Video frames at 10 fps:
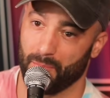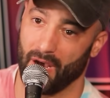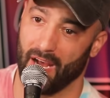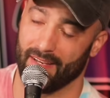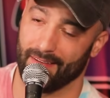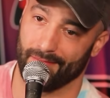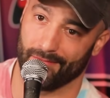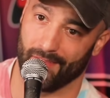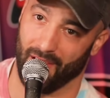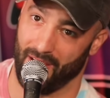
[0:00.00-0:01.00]
But
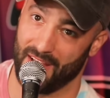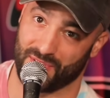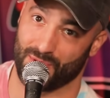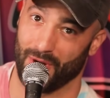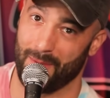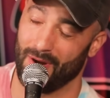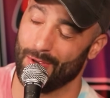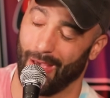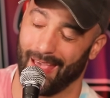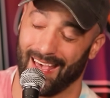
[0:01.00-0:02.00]
as a screamer,
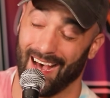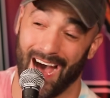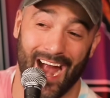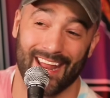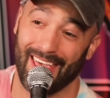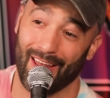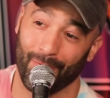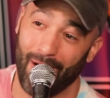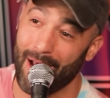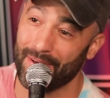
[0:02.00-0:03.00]
you can kind of get
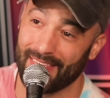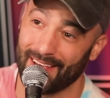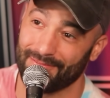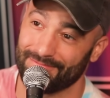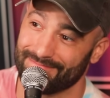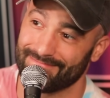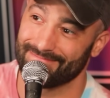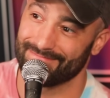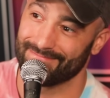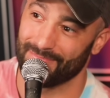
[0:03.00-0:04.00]
away with it
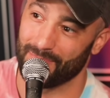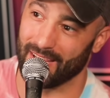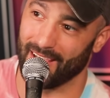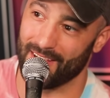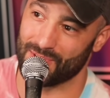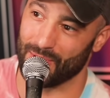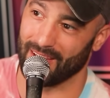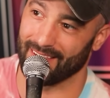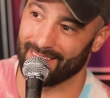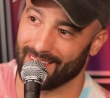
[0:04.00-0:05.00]
because you
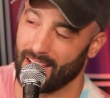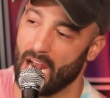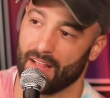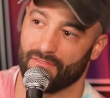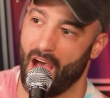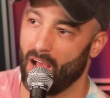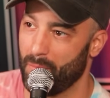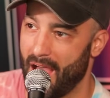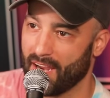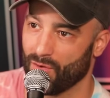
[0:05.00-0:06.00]
can kind of
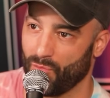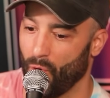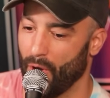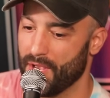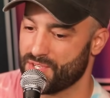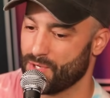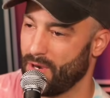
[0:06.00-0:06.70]
dial back your voice